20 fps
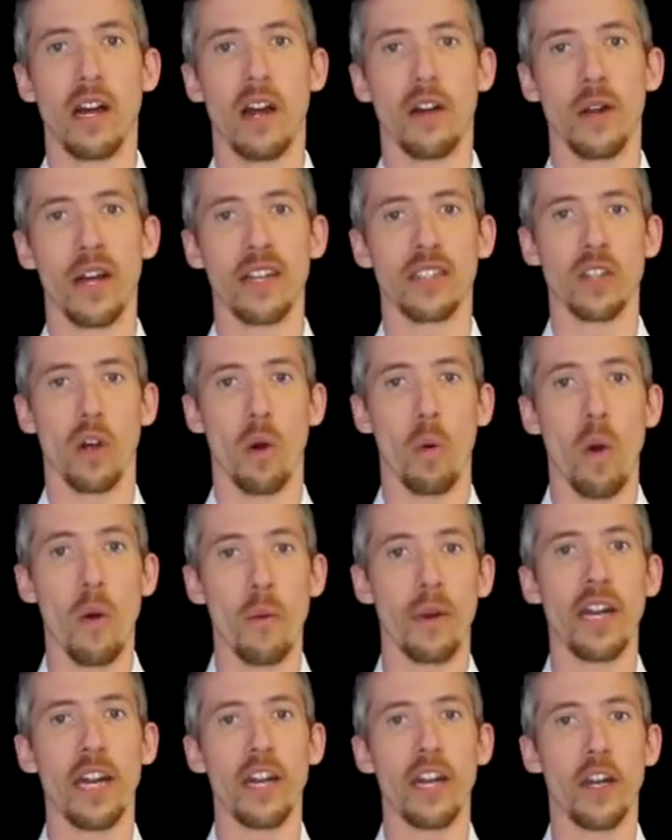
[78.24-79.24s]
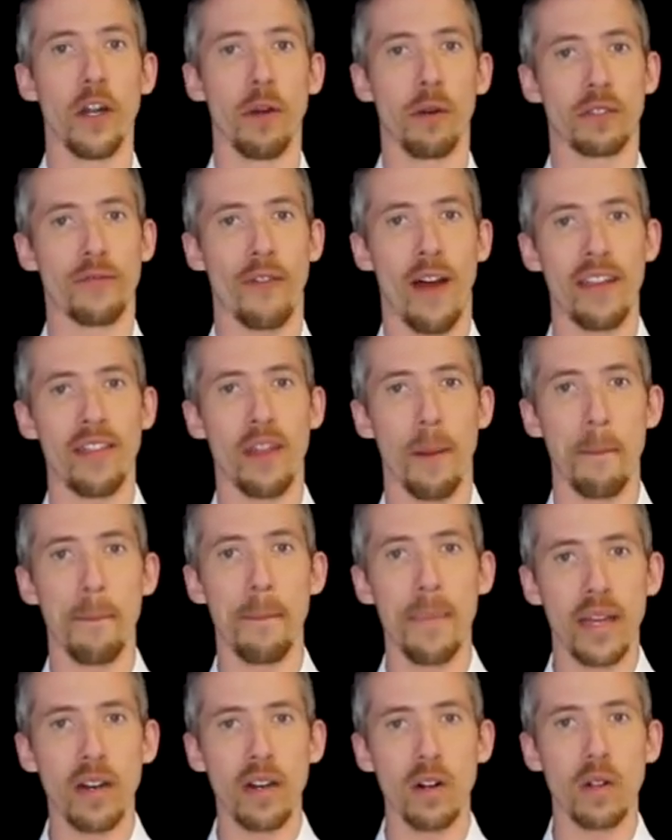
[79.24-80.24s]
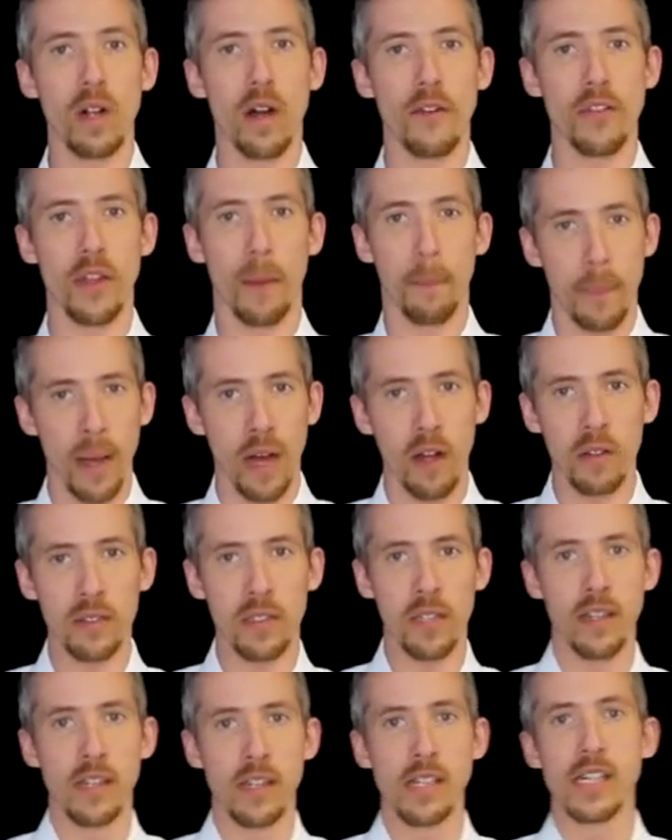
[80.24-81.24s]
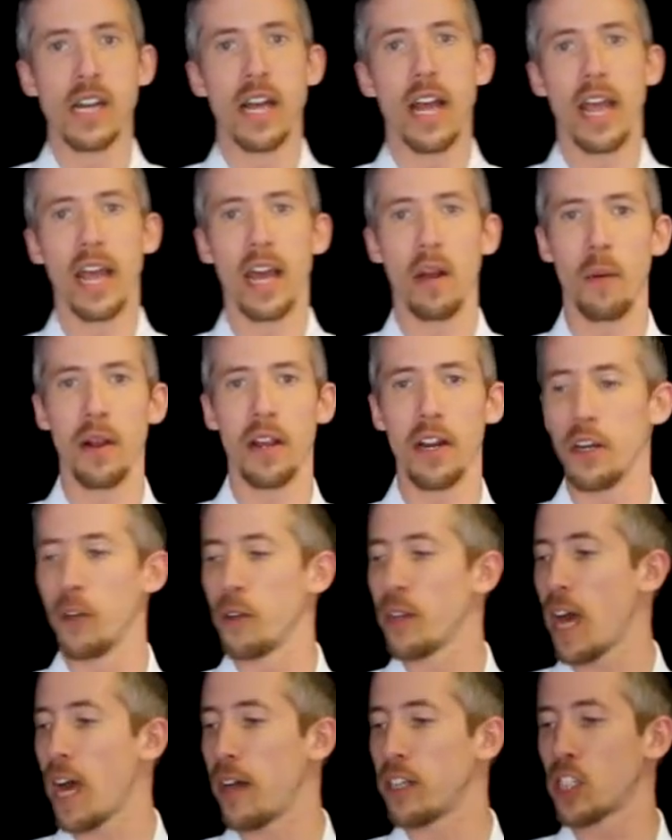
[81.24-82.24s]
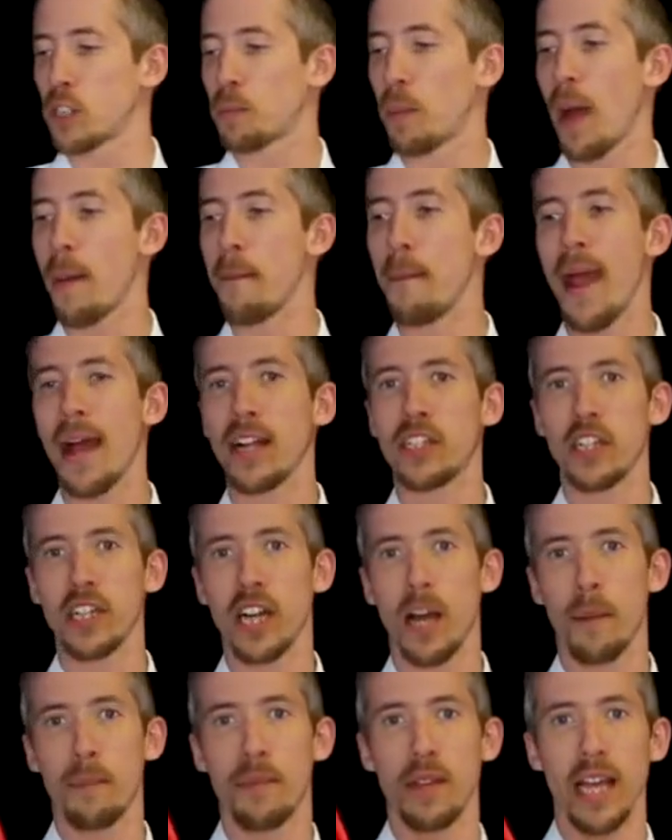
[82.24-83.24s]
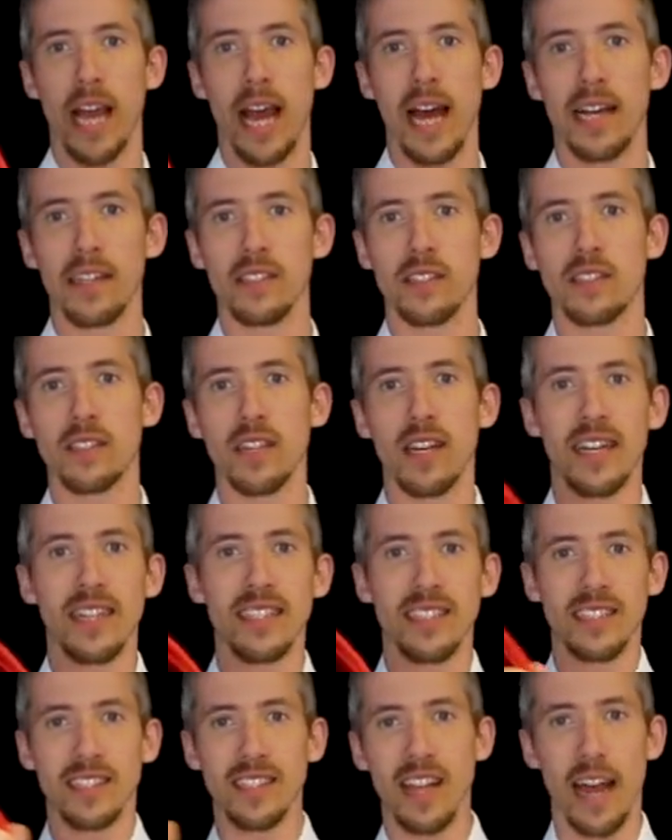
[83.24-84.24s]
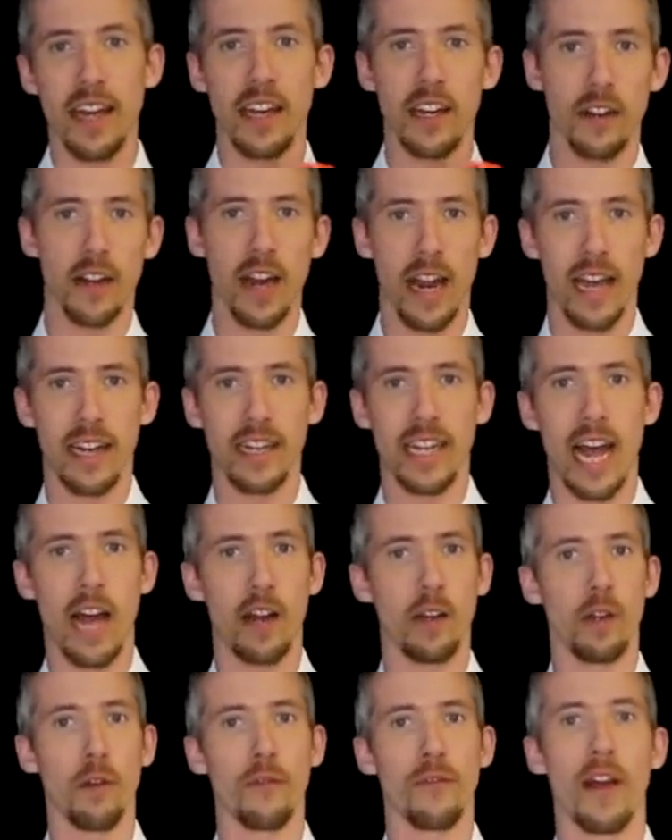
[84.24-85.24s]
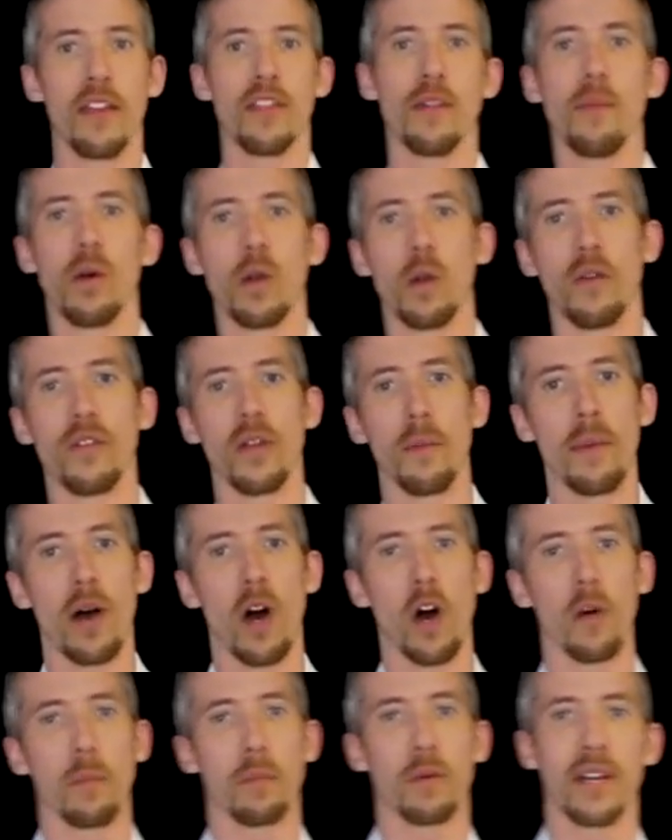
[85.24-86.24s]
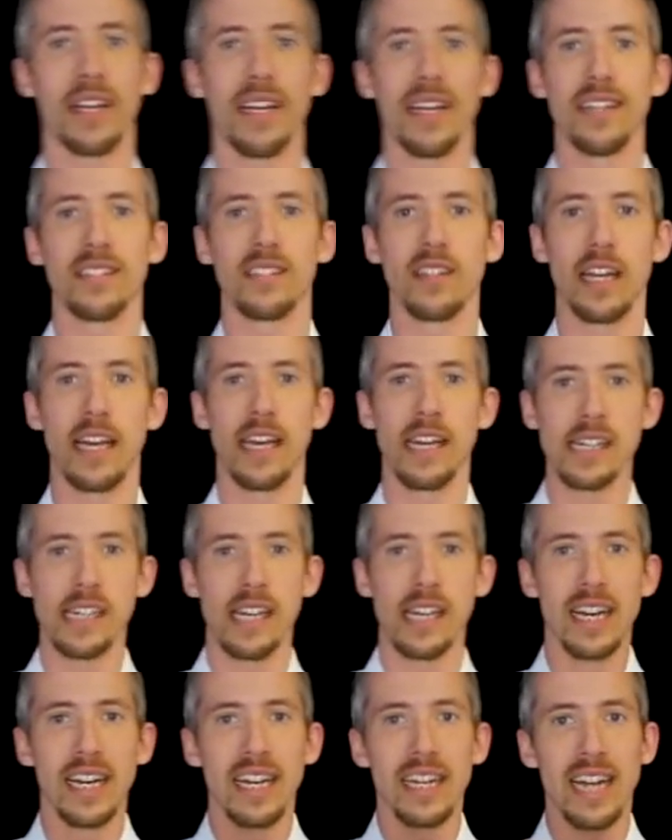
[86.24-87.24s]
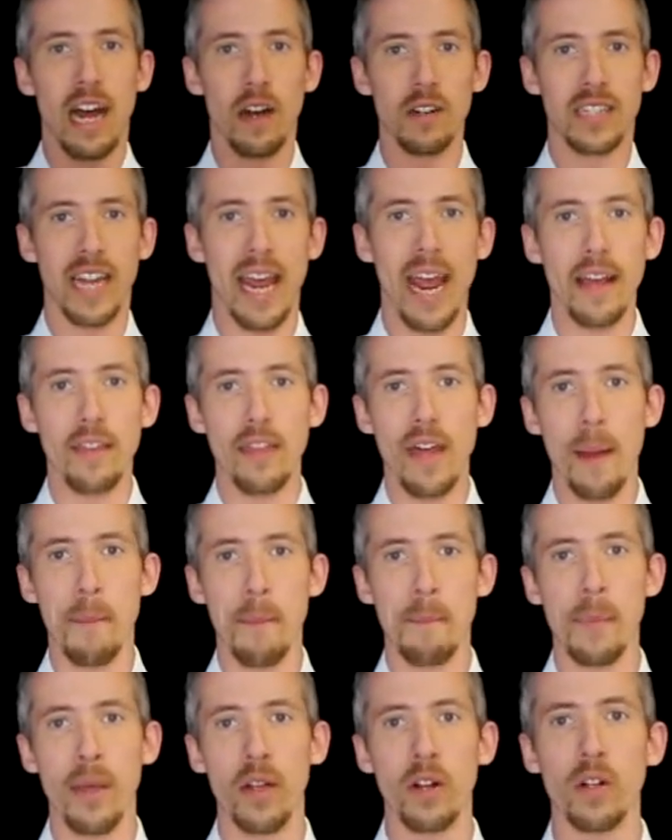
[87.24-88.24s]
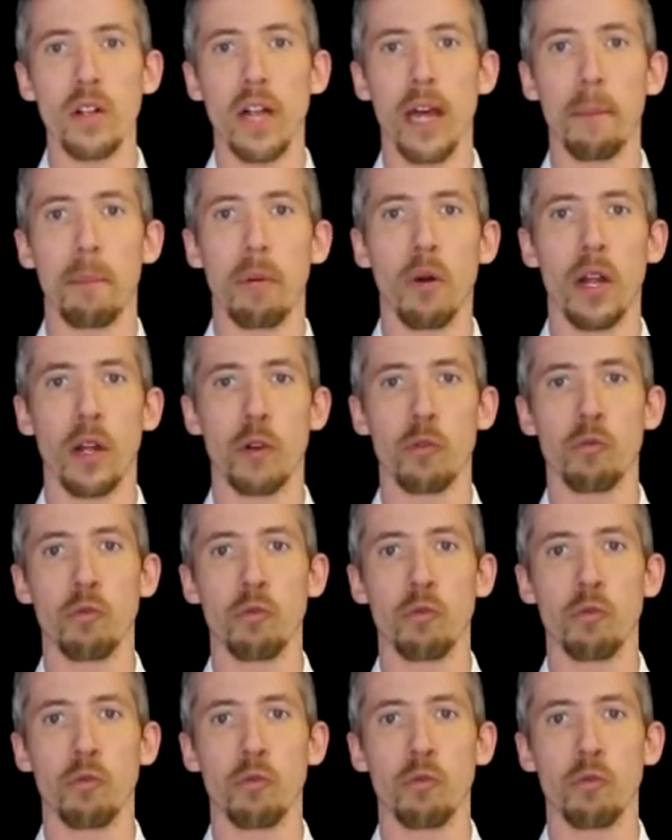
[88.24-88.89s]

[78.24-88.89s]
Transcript: All right, so what we need to do is find the middle of the belt, and we can do that just by matching up the ends, sliding your hand down, you'll find the middle of the belt pretty easily. Now take that middle and put it